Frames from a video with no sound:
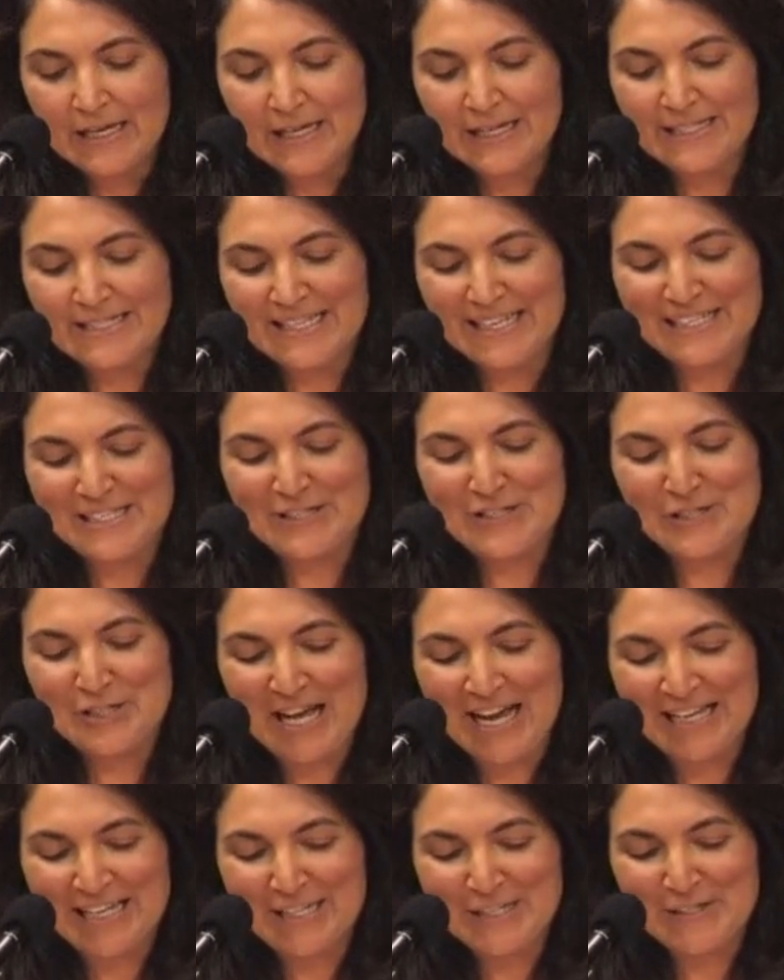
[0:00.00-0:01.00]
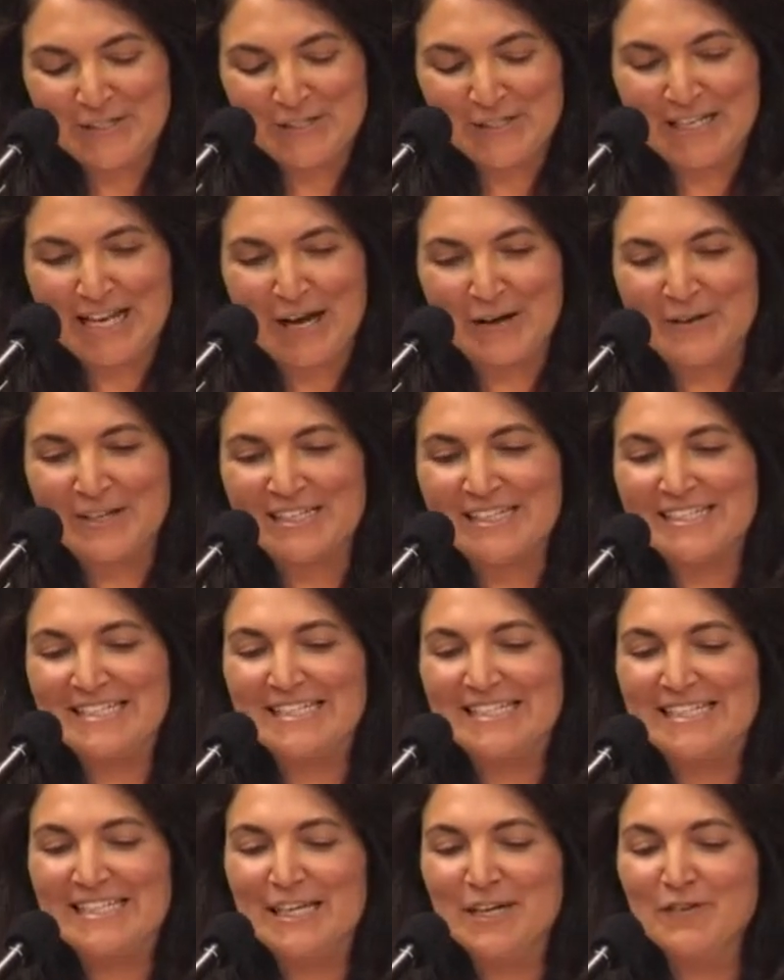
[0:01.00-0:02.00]
It says, "Jackie stood out in a
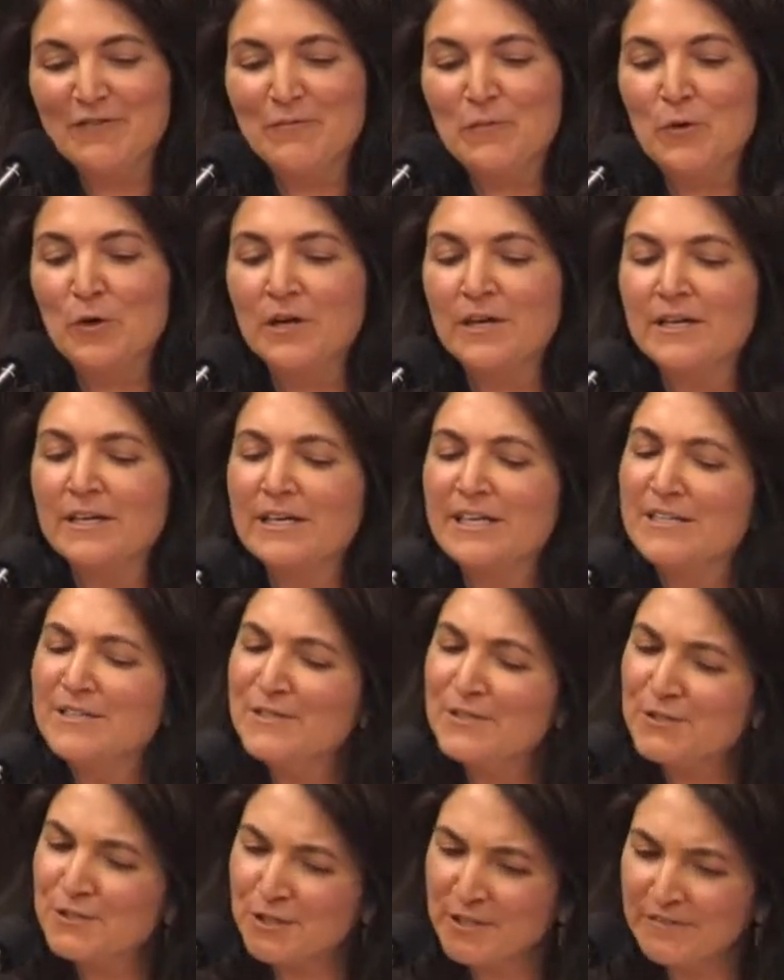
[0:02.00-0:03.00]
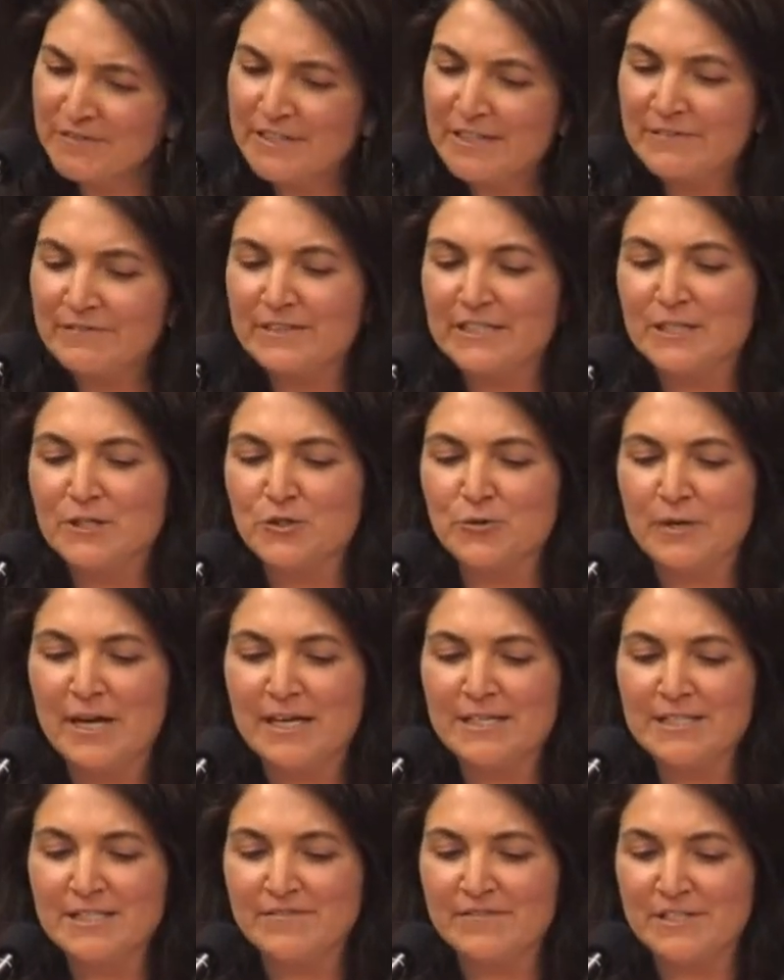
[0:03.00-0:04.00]
sea of more conservatively
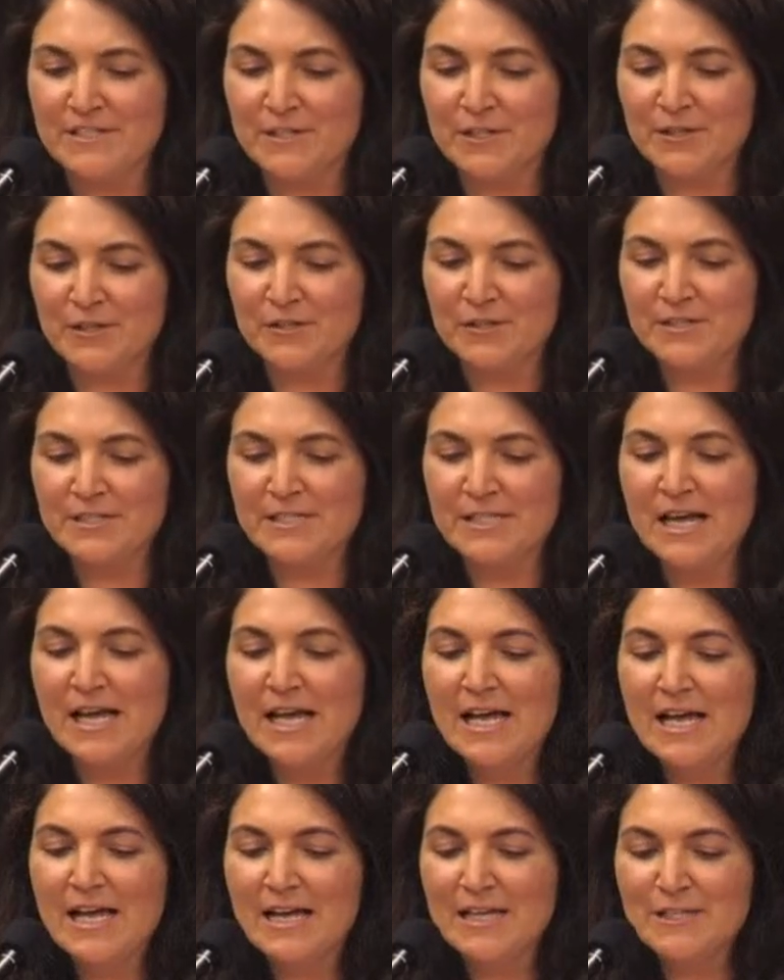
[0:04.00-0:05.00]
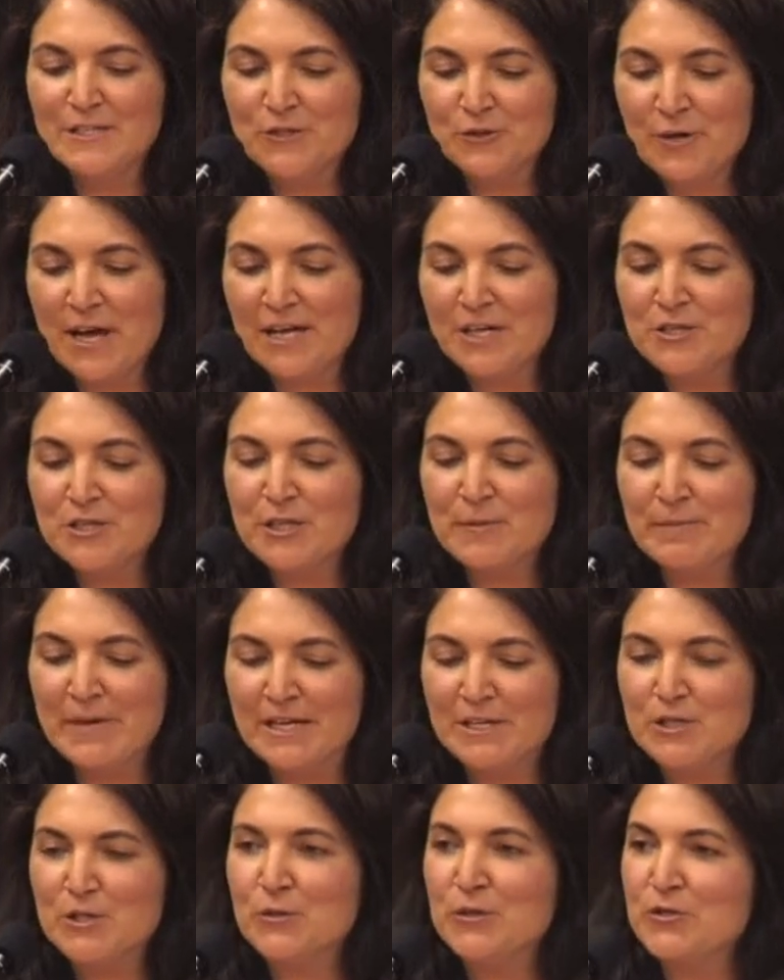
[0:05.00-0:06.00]
dressed visitors, a strategy
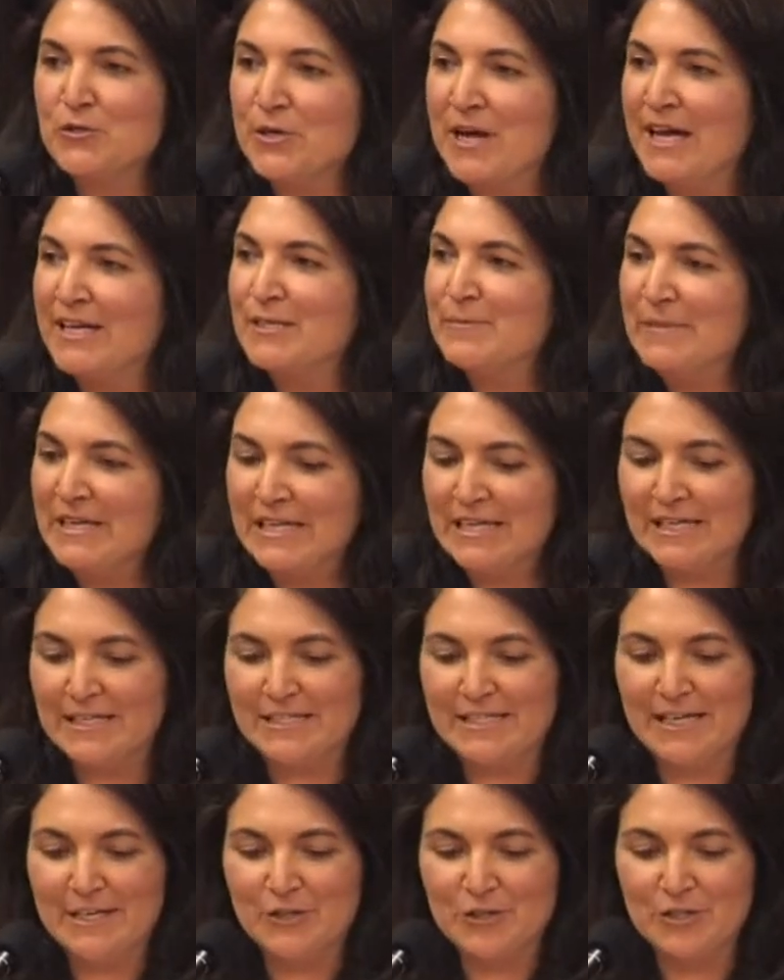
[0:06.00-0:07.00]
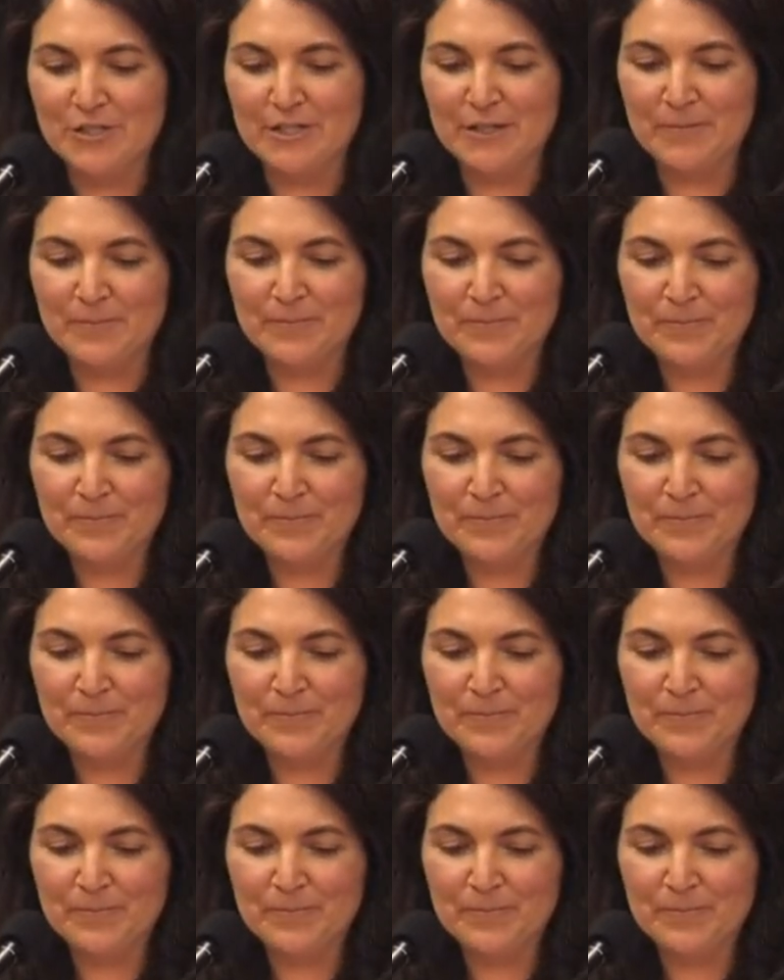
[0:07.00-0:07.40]
meant to attract media attention.